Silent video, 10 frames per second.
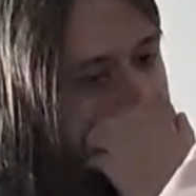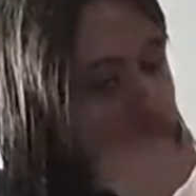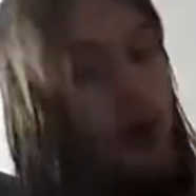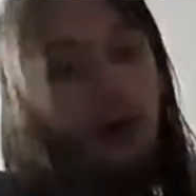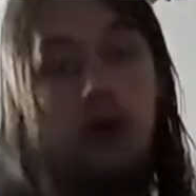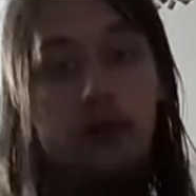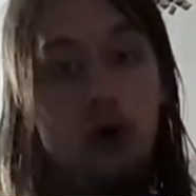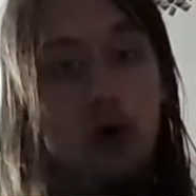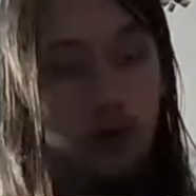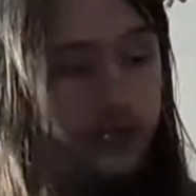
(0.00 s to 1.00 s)
Well, of
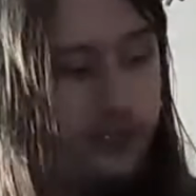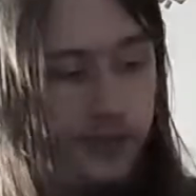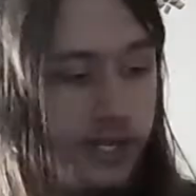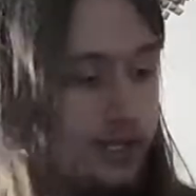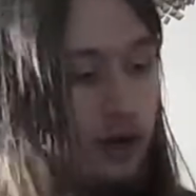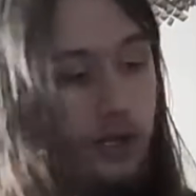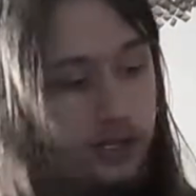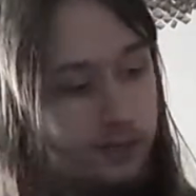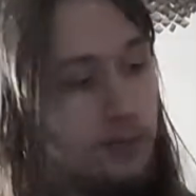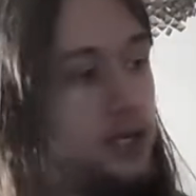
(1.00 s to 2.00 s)
course, it's
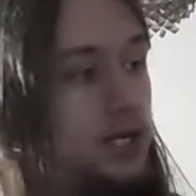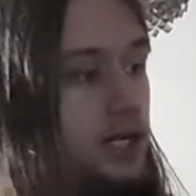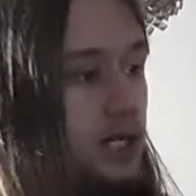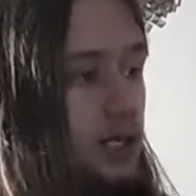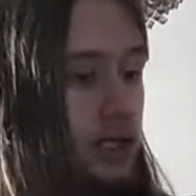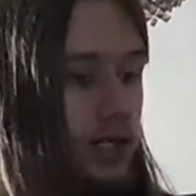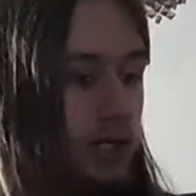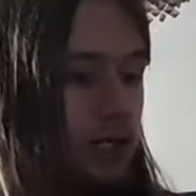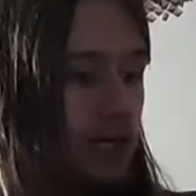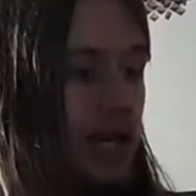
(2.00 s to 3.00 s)
awesome.
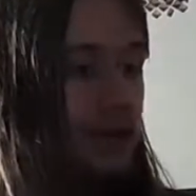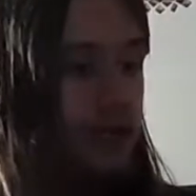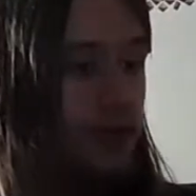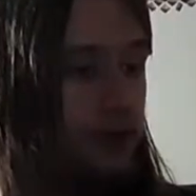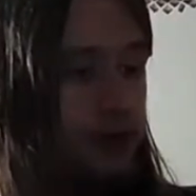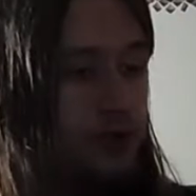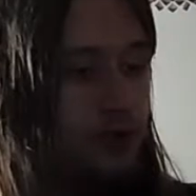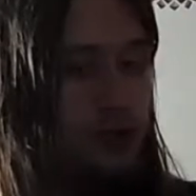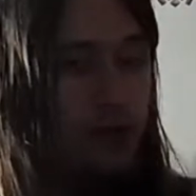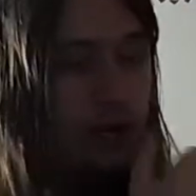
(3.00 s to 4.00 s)
Even if you
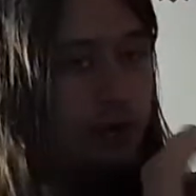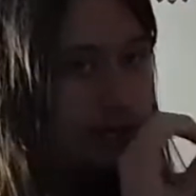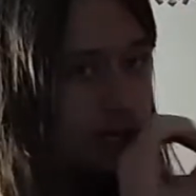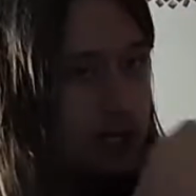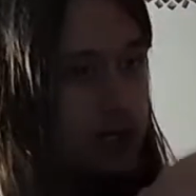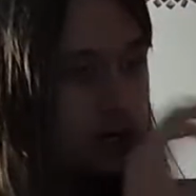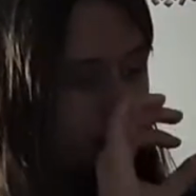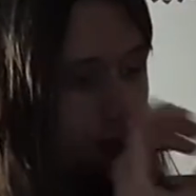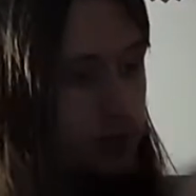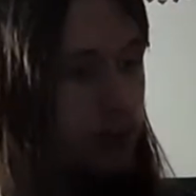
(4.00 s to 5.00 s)
just drink whiskey like
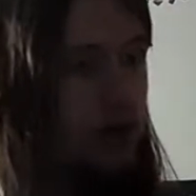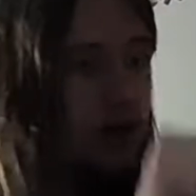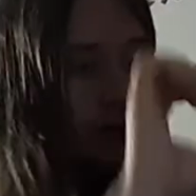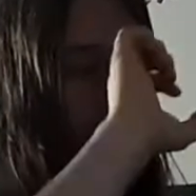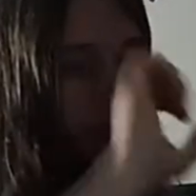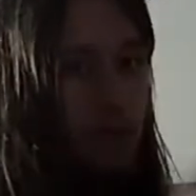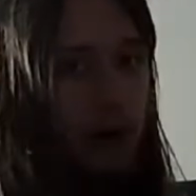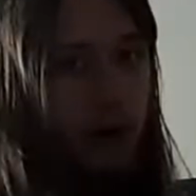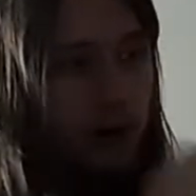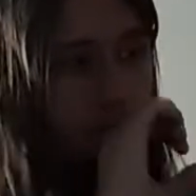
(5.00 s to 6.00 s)
out of the
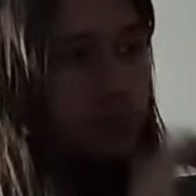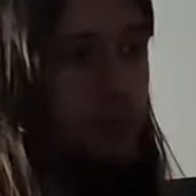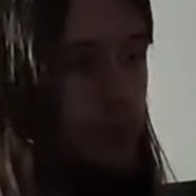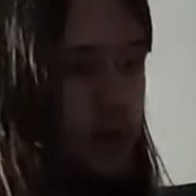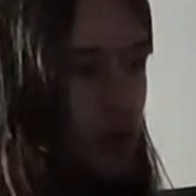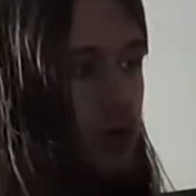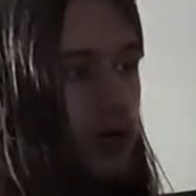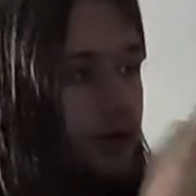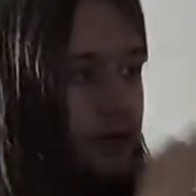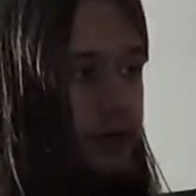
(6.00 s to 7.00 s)
bottle or
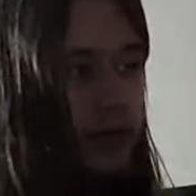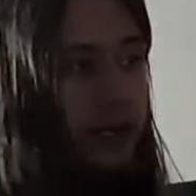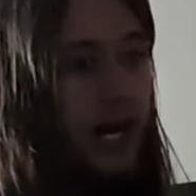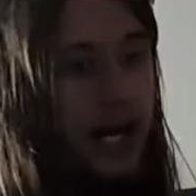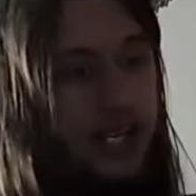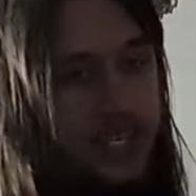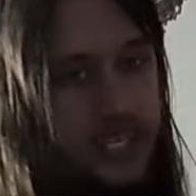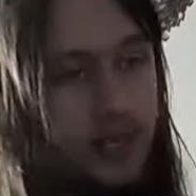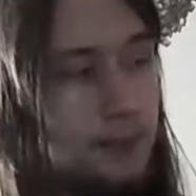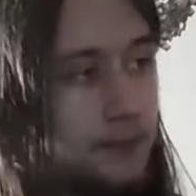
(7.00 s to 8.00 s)
out of a
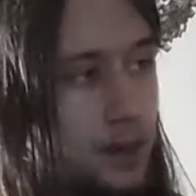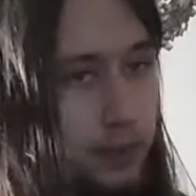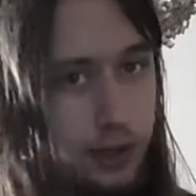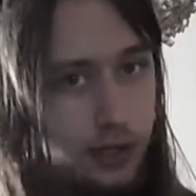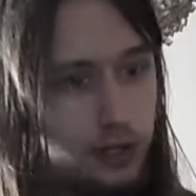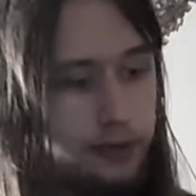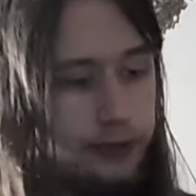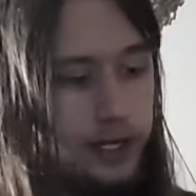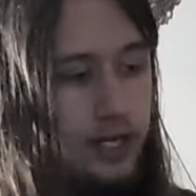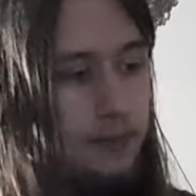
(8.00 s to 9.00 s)
glass because you're a
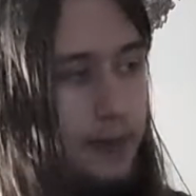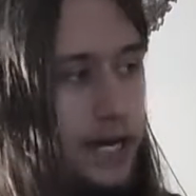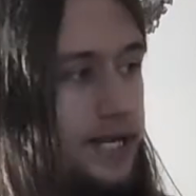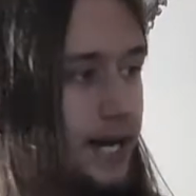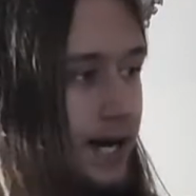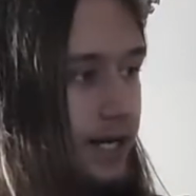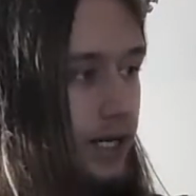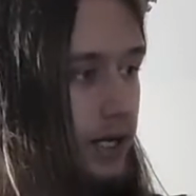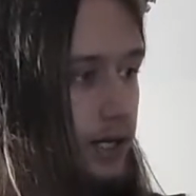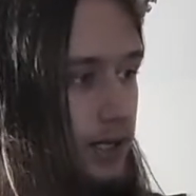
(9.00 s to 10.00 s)
fucking maniac
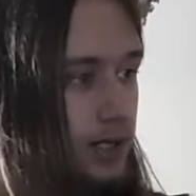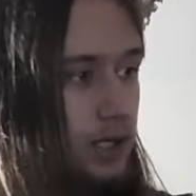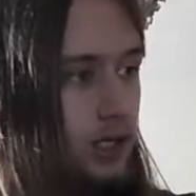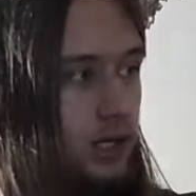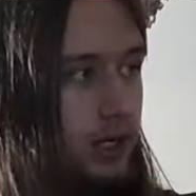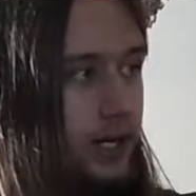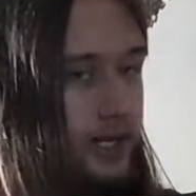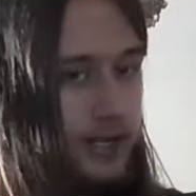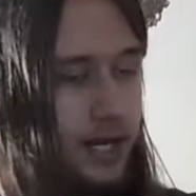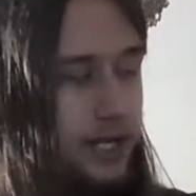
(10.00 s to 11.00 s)
who
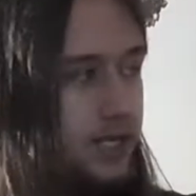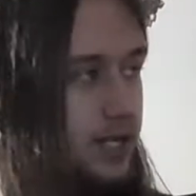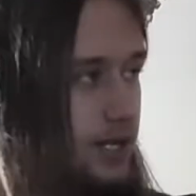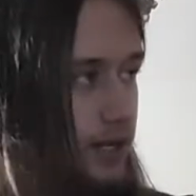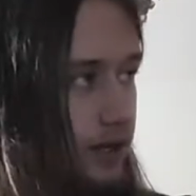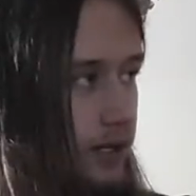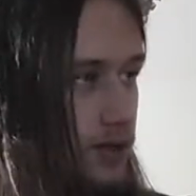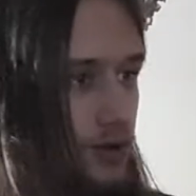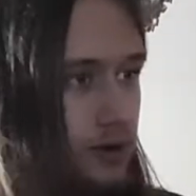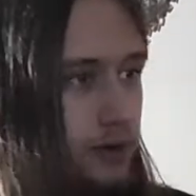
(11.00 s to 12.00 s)
likes tasting
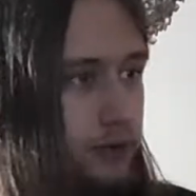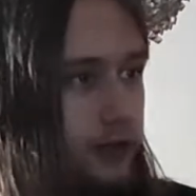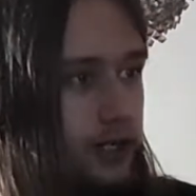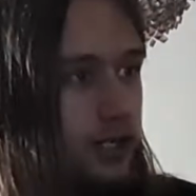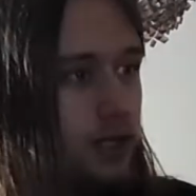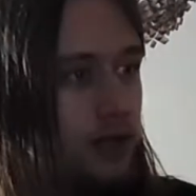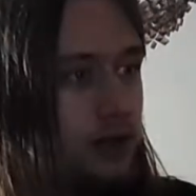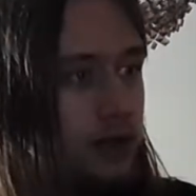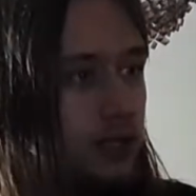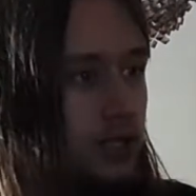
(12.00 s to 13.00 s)
literal
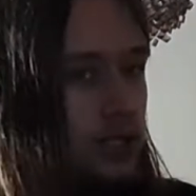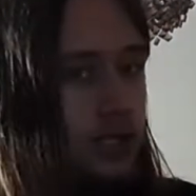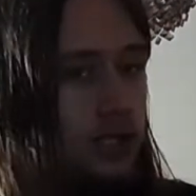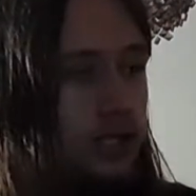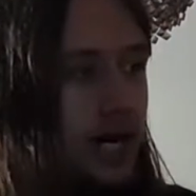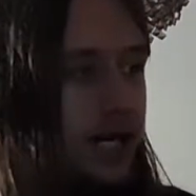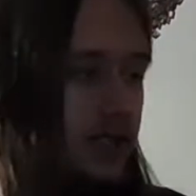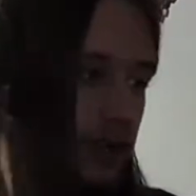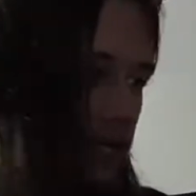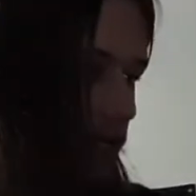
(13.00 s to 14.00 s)
fucking
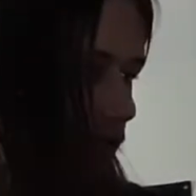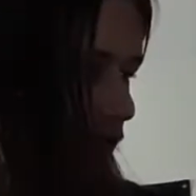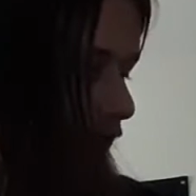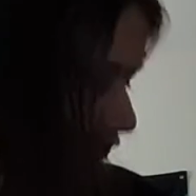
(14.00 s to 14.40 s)
gasoline